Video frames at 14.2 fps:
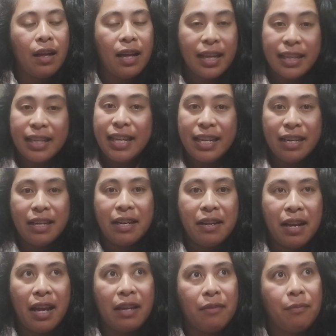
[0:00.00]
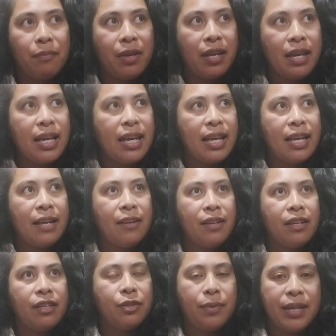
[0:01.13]
Again, like here
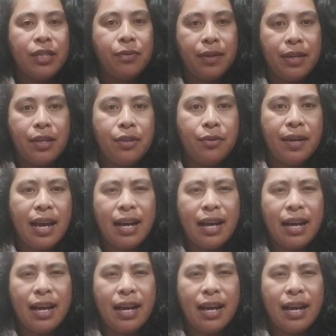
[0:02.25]
in 2023,